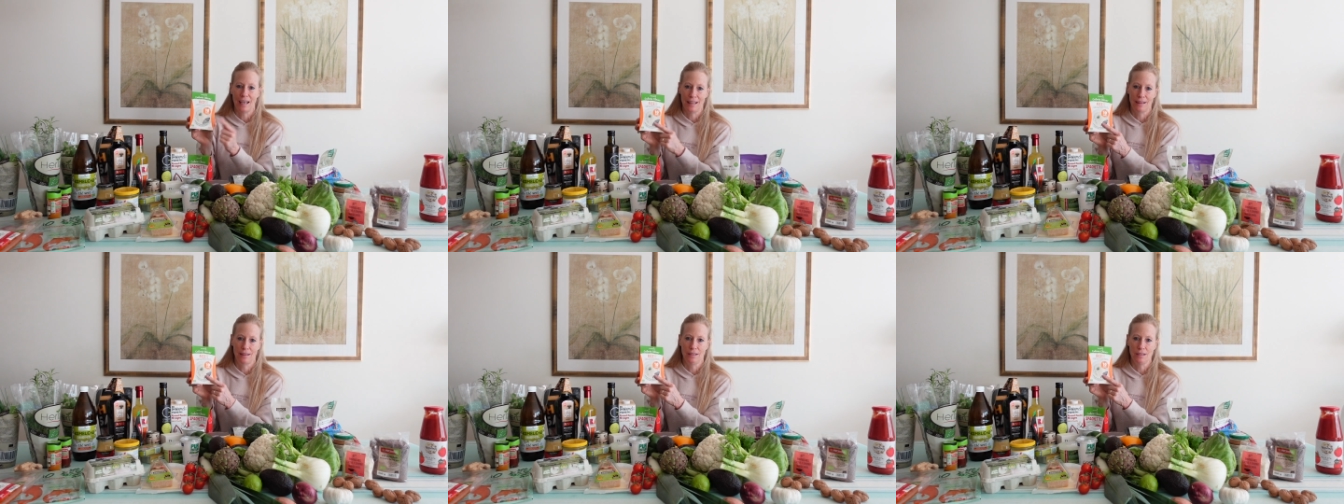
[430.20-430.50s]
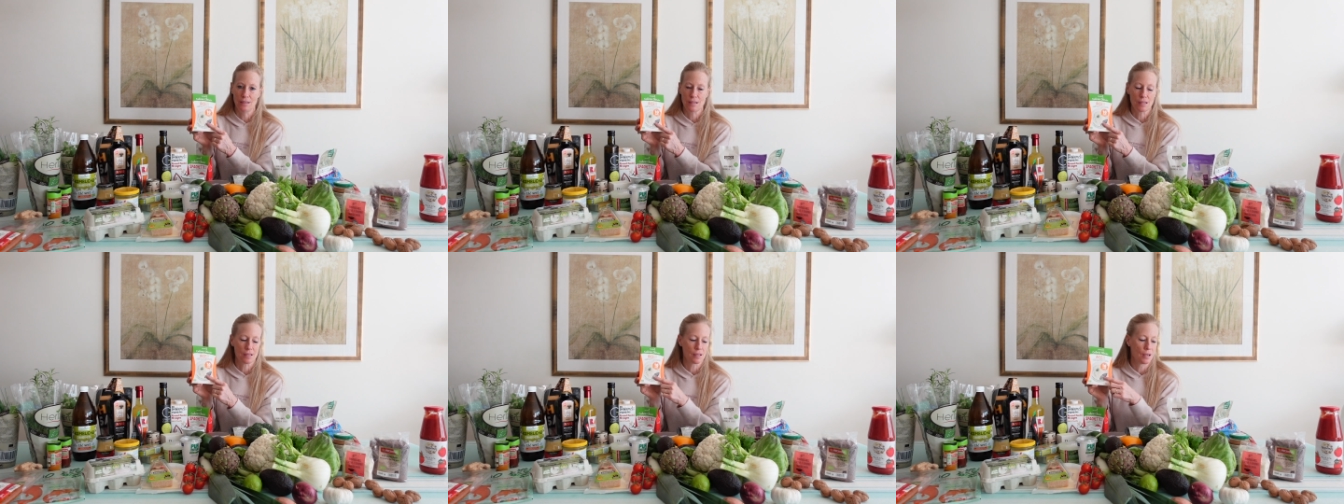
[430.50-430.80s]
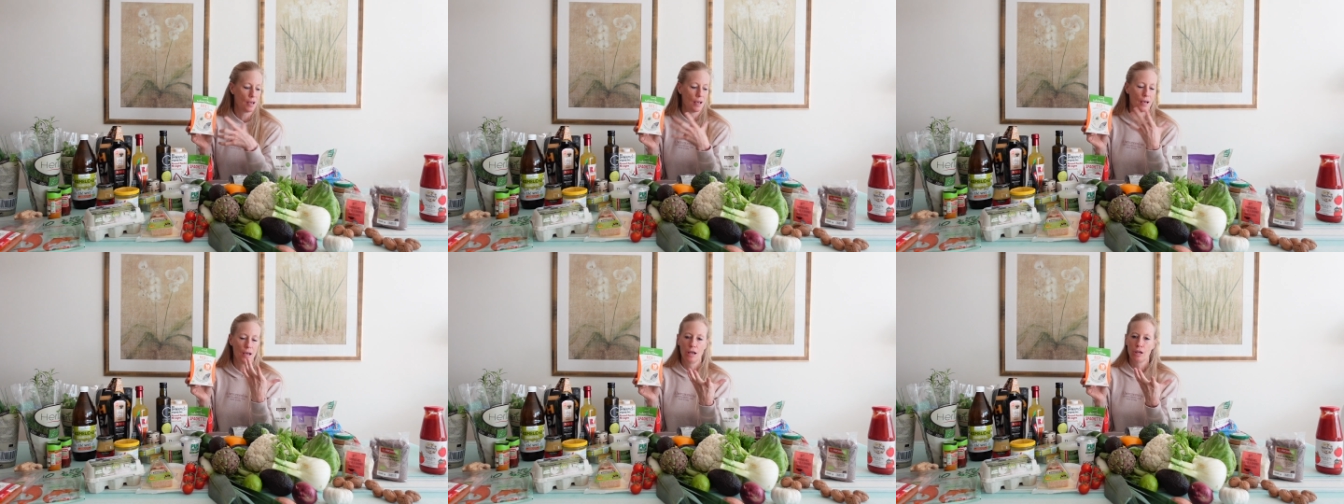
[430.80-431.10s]
add this.
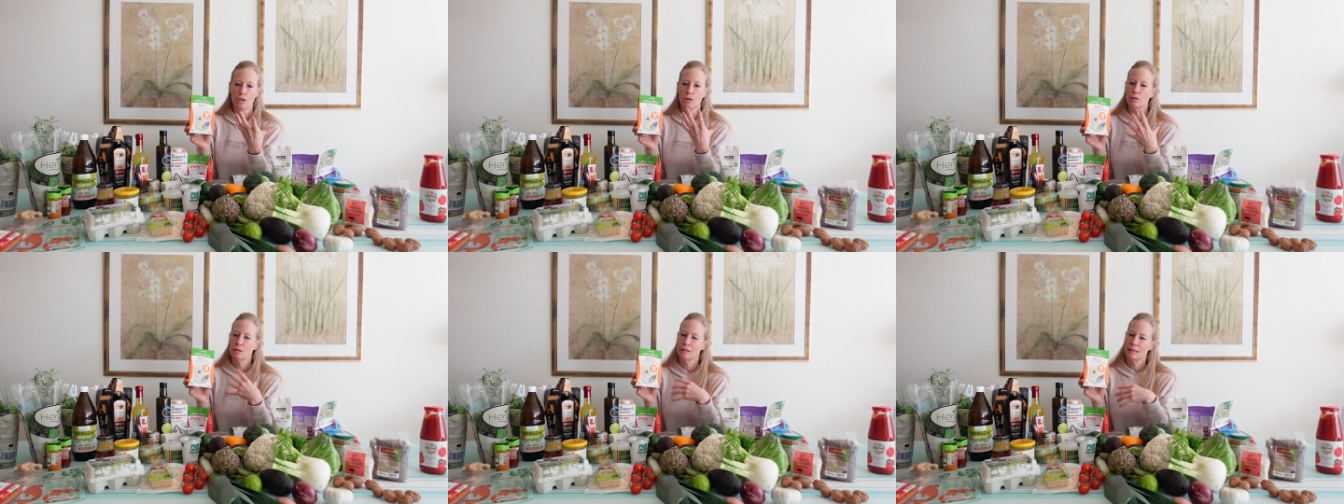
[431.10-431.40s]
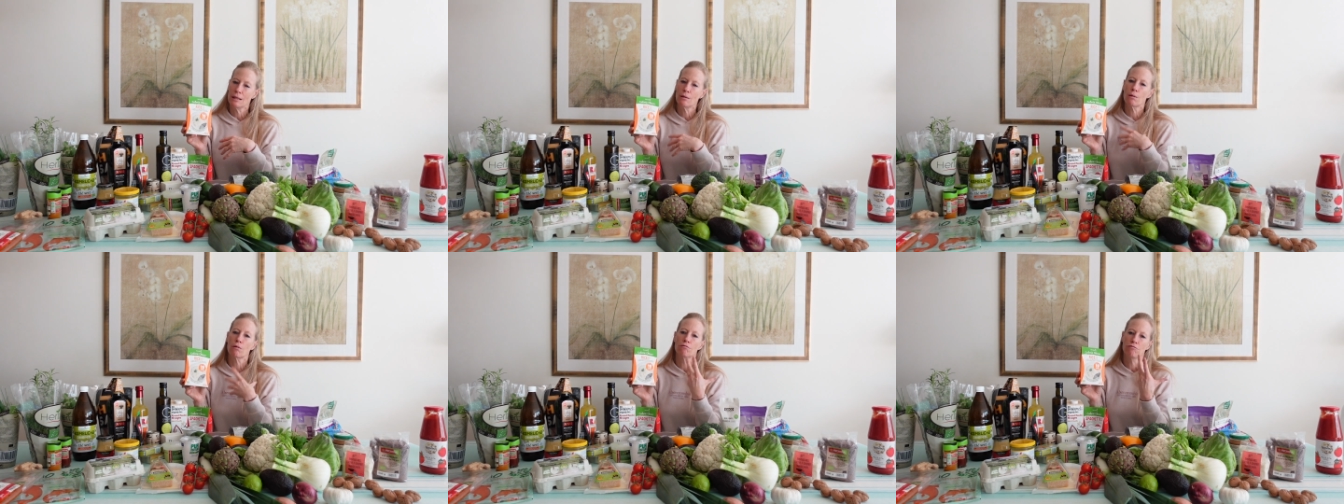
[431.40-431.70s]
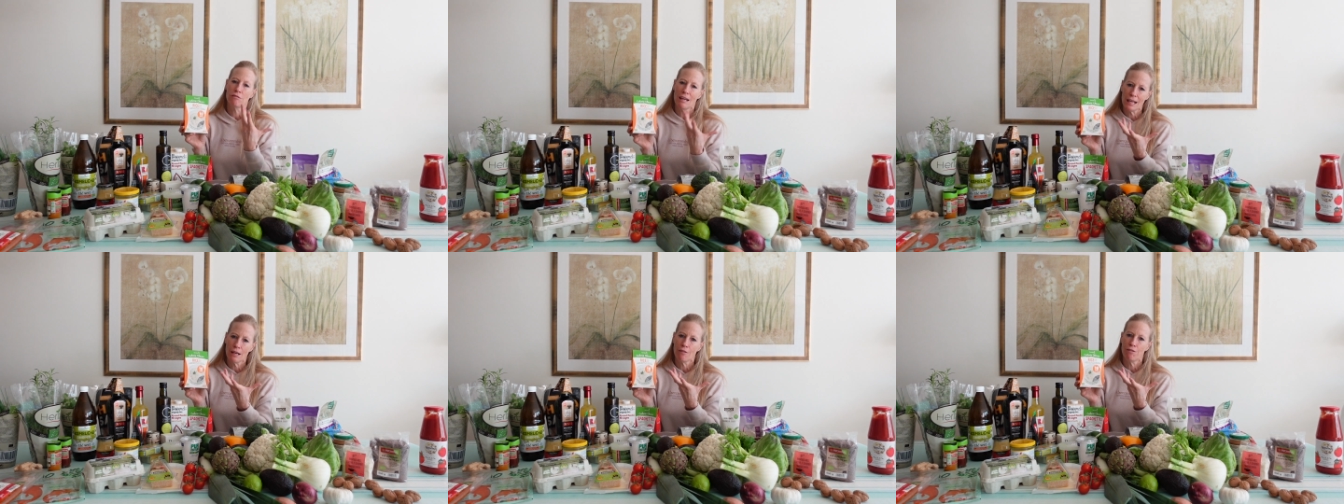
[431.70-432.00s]
You'll see it will
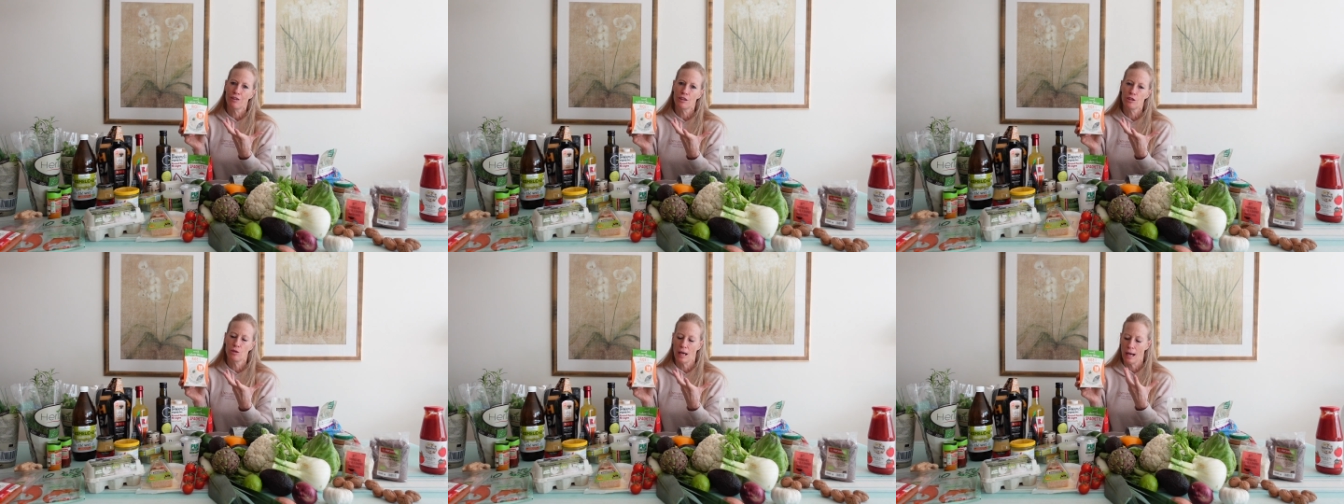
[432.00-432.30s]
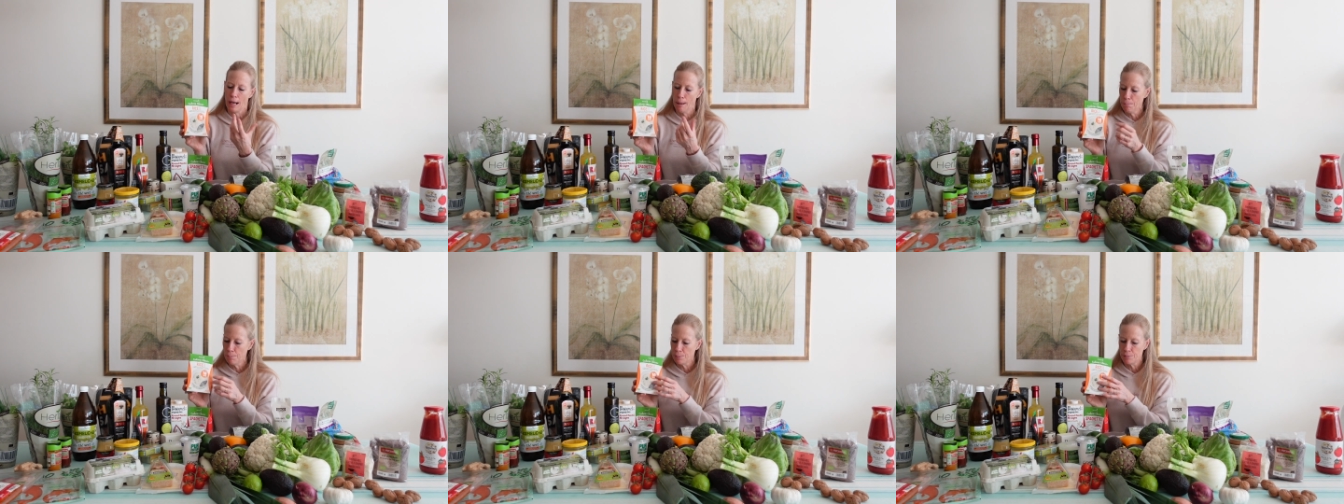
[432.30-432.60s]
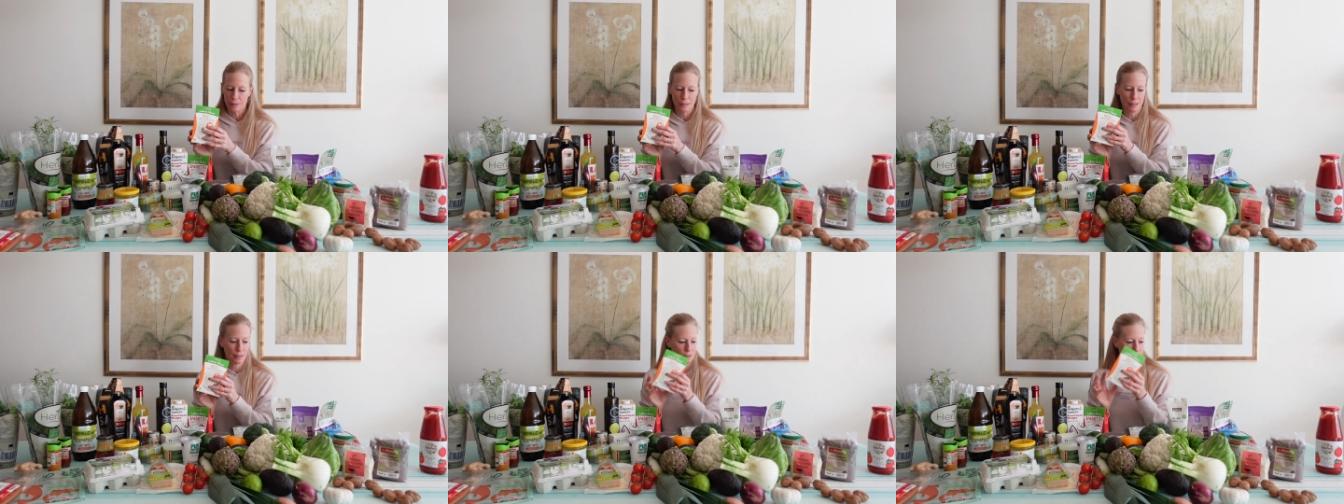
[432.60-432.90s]
really fill you
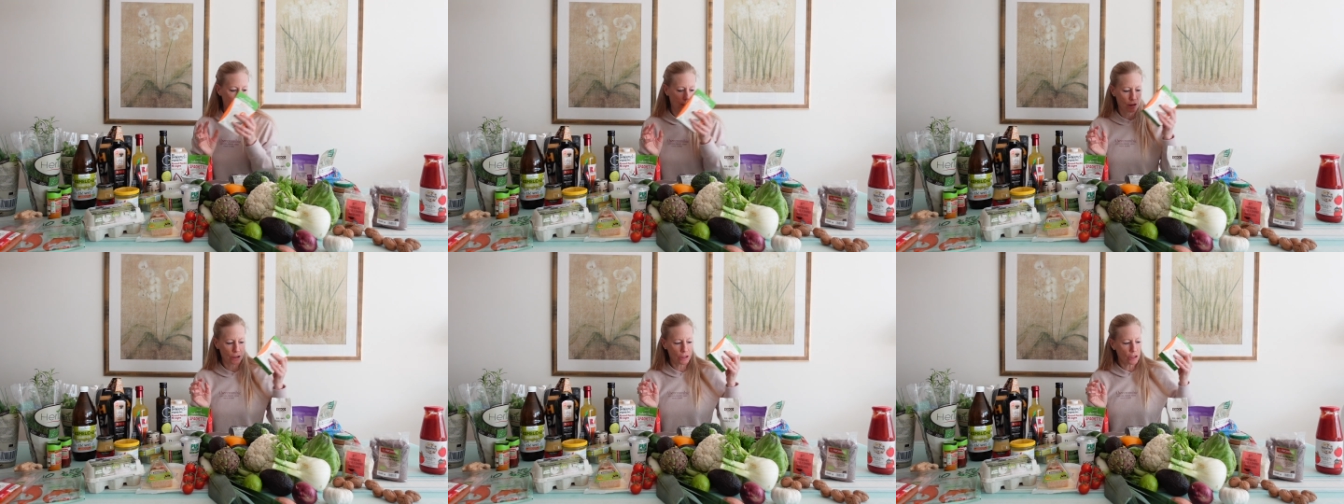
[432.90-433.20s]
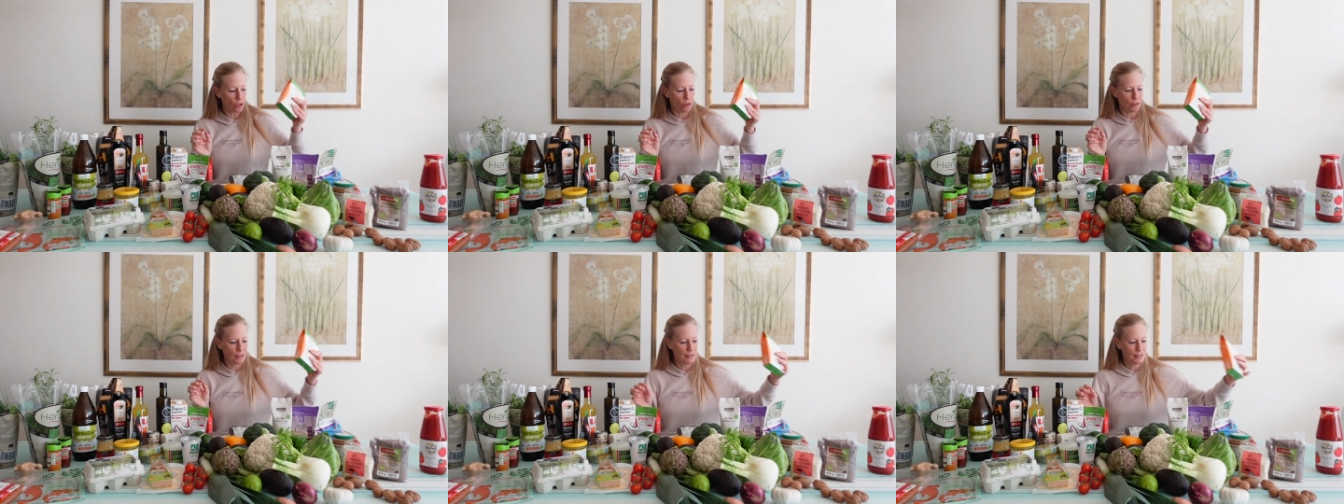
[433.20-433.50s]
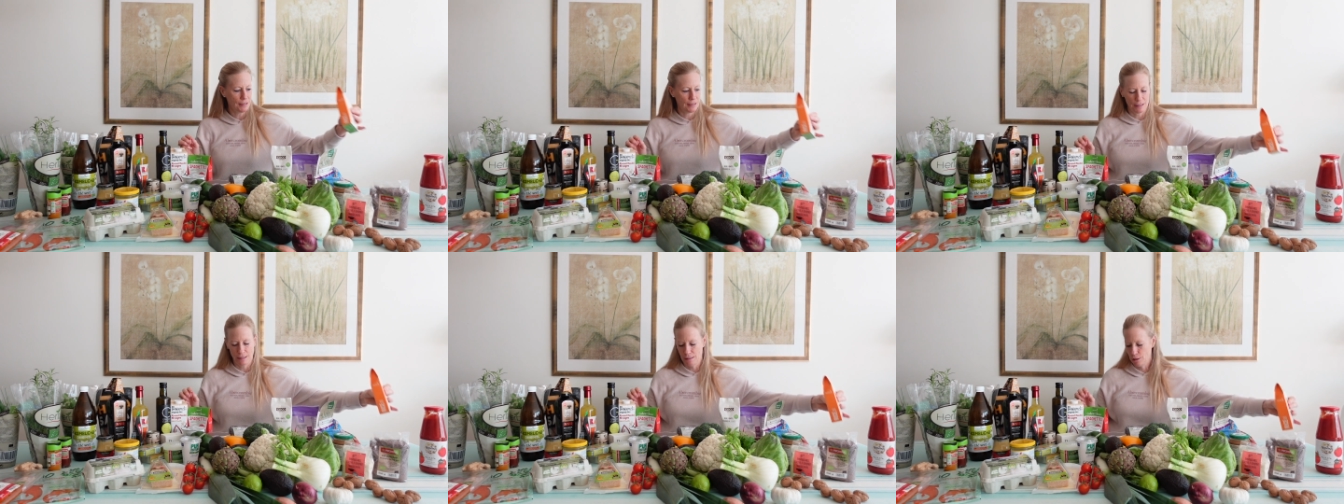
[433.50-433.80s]
up. It's so
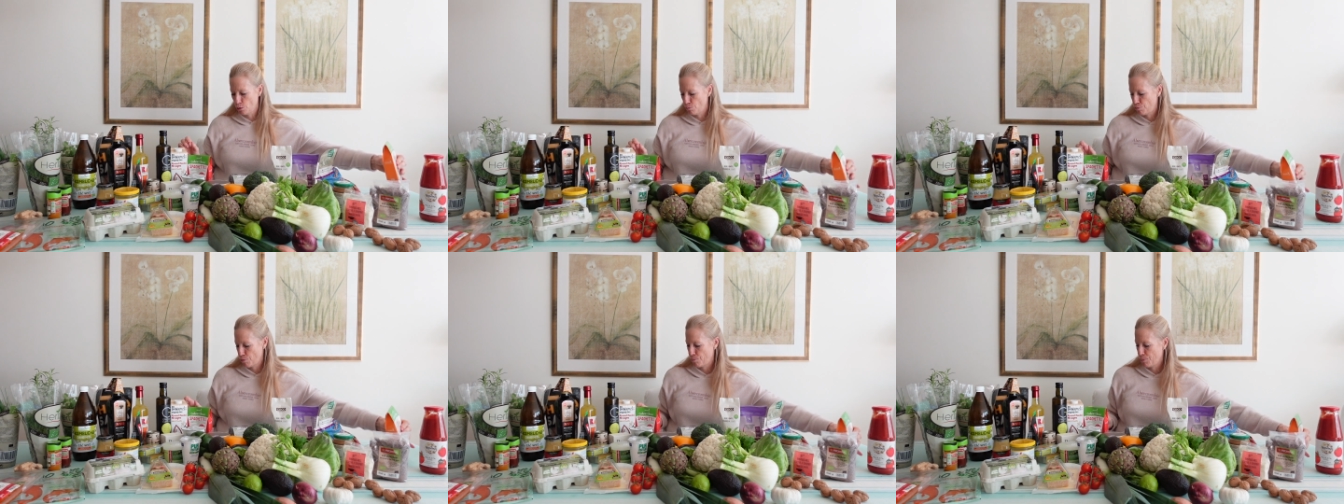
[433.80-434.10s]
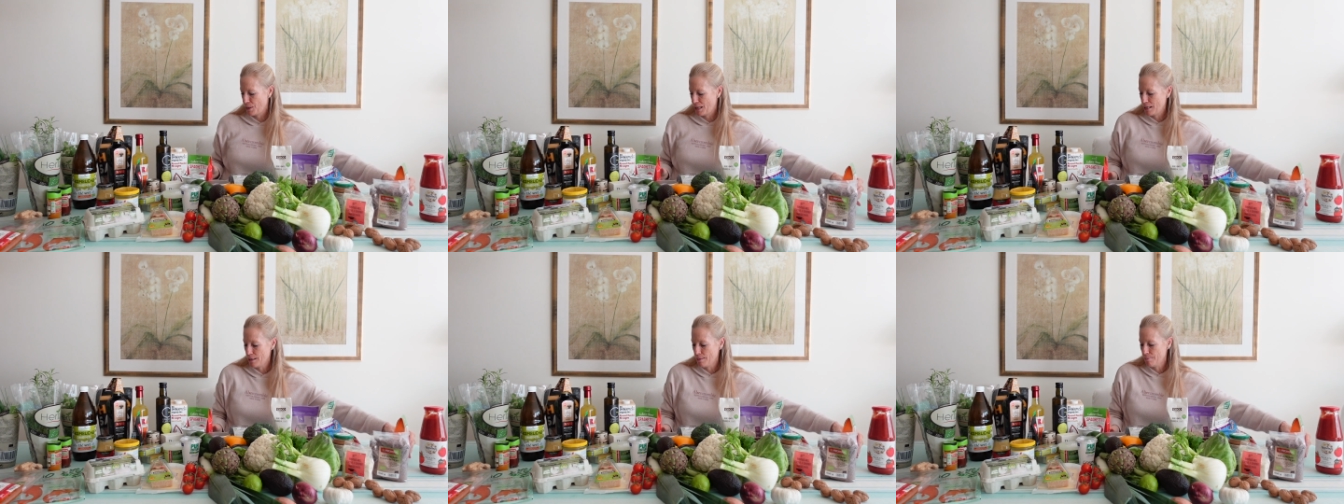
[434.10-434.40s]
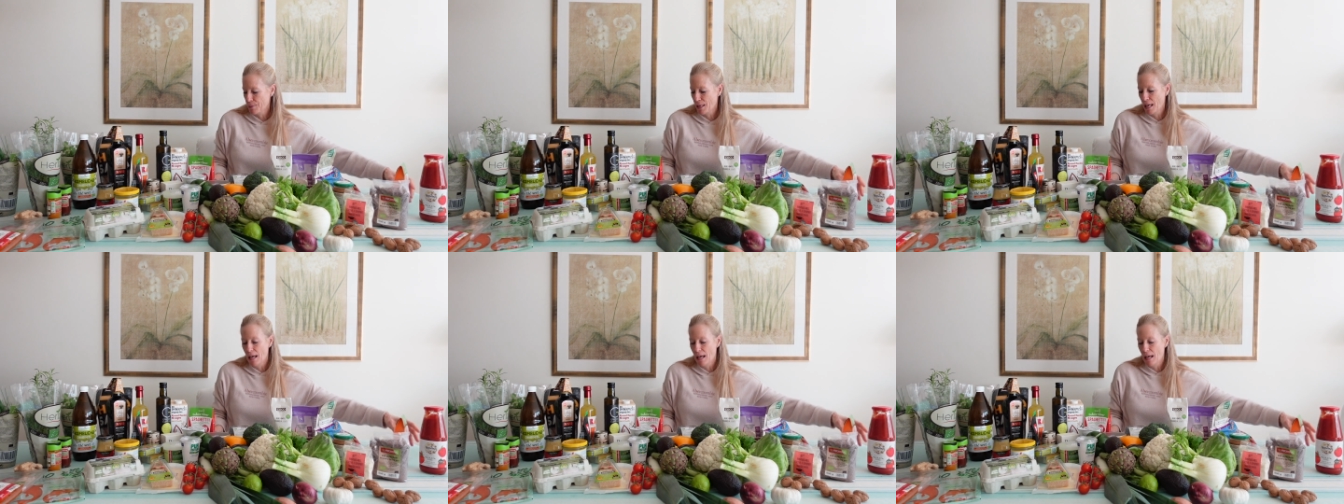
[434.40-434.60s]
easy to prepare.